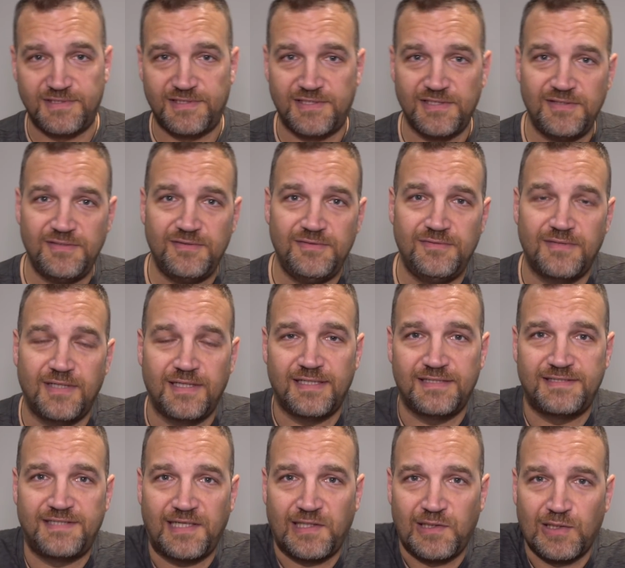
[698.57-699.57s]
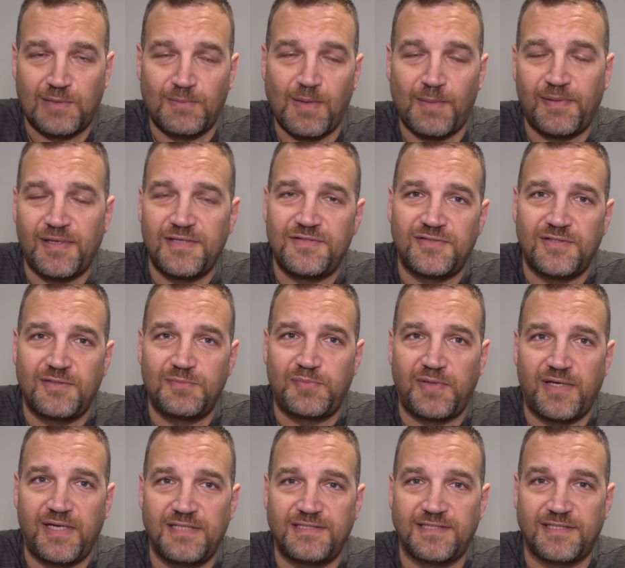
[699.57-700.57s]
Do take a look at my Patreon
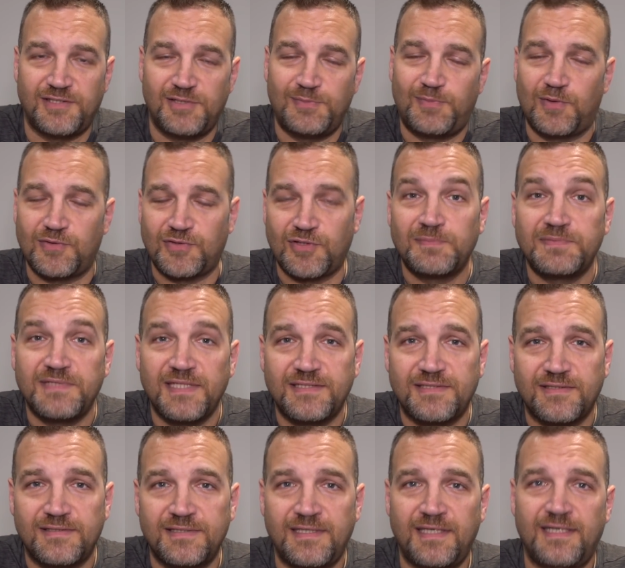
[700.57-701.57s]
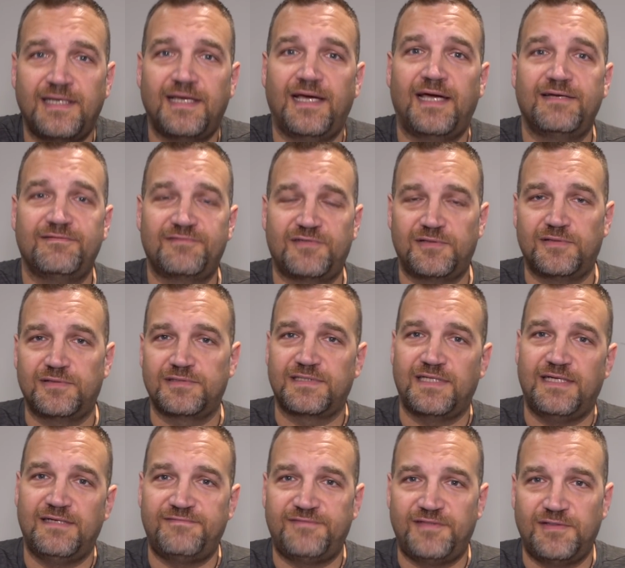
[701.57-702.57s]
page. I do post updates on there, and of course,
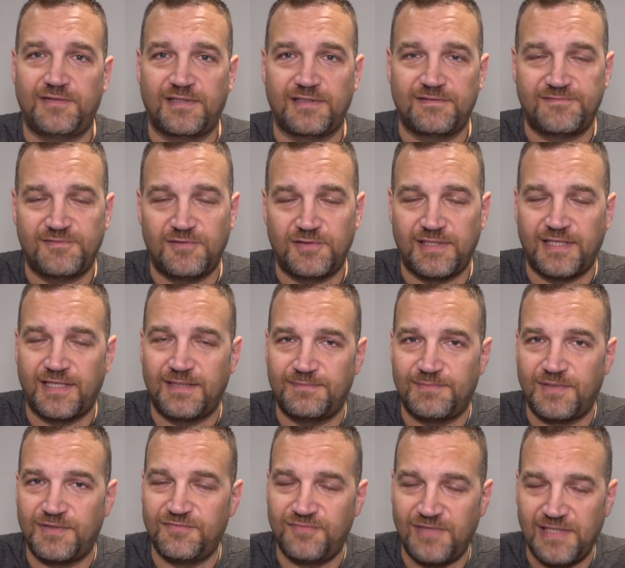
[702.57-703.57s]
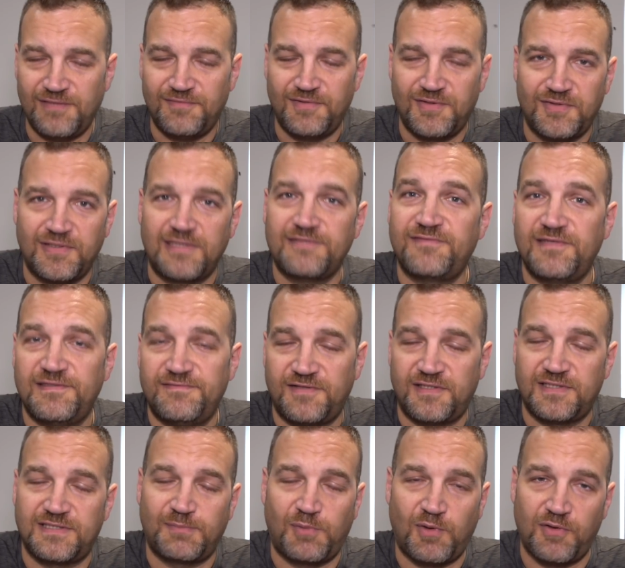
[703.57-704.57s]
if you can afford it, I'd be really, really grateful if you
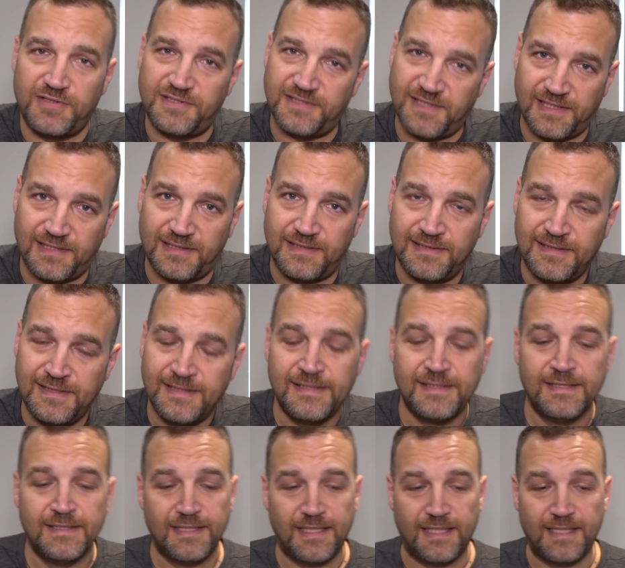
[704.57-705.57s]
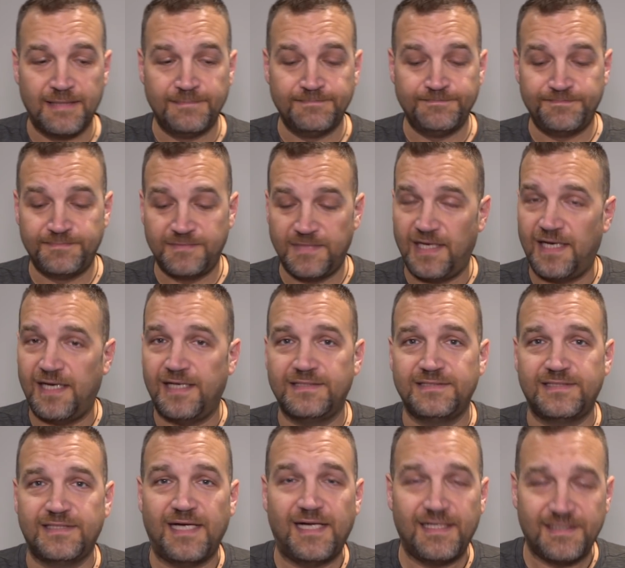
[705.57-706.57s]
could support the channel.
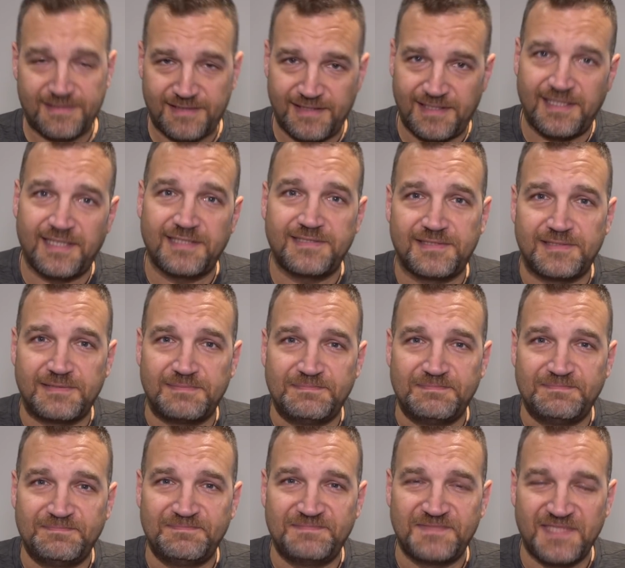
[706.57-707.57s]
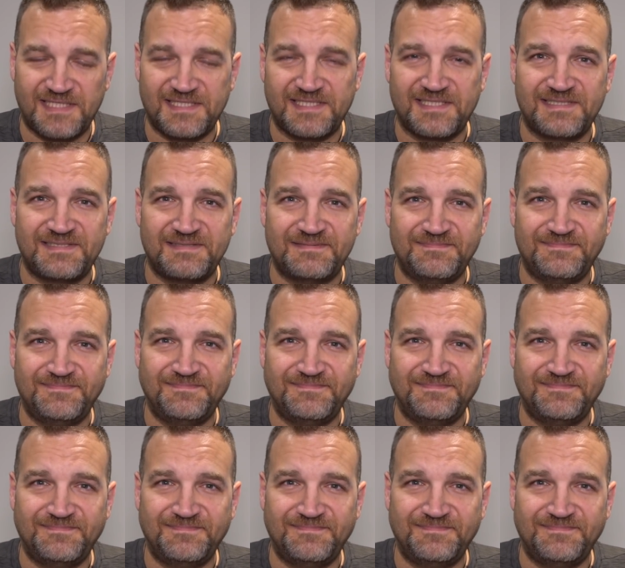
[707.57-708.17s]
And I'll see you next time. Thanks, guys.